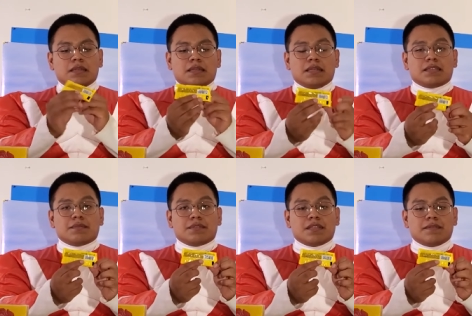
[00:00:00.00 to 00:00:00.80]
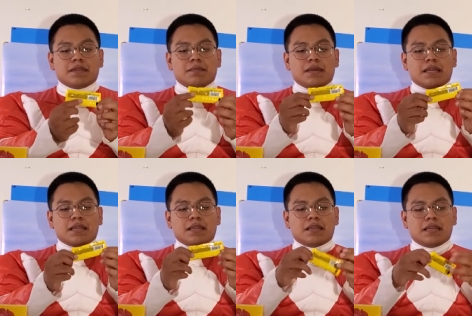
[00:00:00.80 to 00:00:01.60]
Uh, some stuff in the back
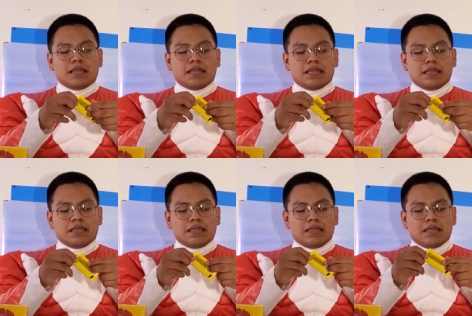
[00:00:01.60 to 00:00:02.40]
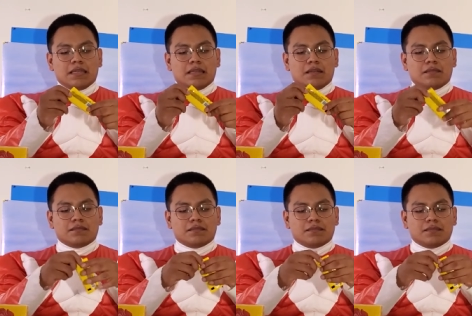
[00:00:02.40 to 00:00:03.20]
and, uh, you know,
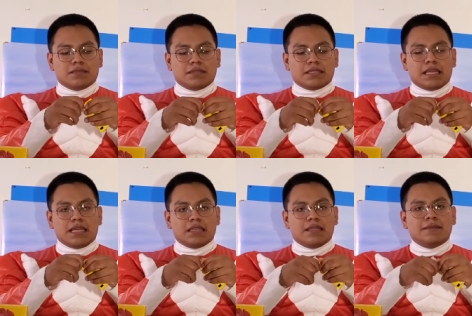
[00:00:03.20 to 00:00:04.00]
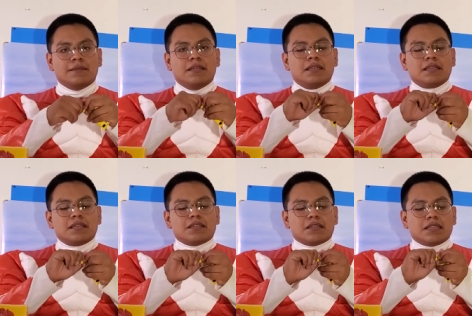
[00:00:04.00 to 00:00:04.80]
candy.
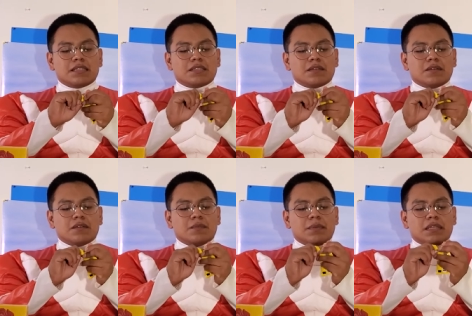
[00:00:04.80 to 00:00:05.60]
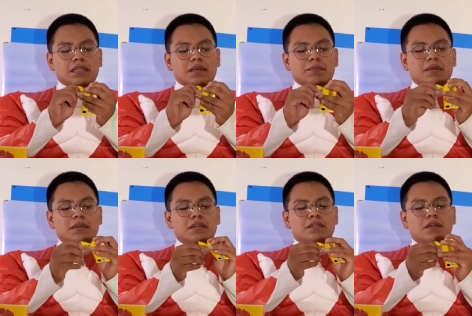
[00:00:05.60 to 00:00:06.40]
So let's open it up.
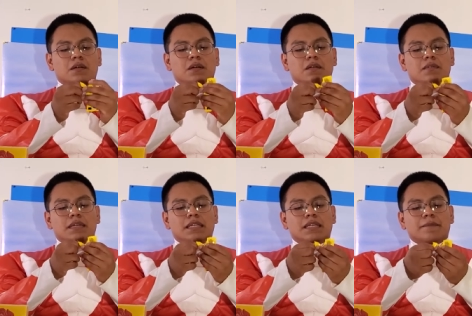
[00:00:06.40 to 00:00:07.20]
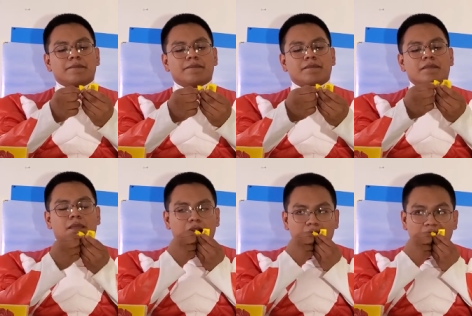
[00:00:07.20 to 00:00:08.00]
So already,
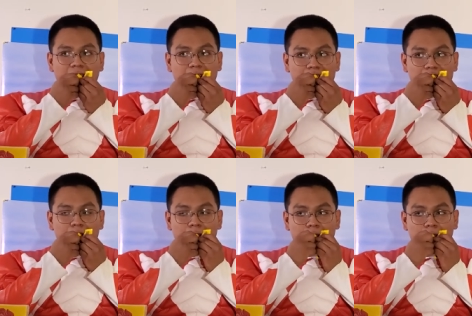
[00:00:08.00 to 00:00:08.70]
actually,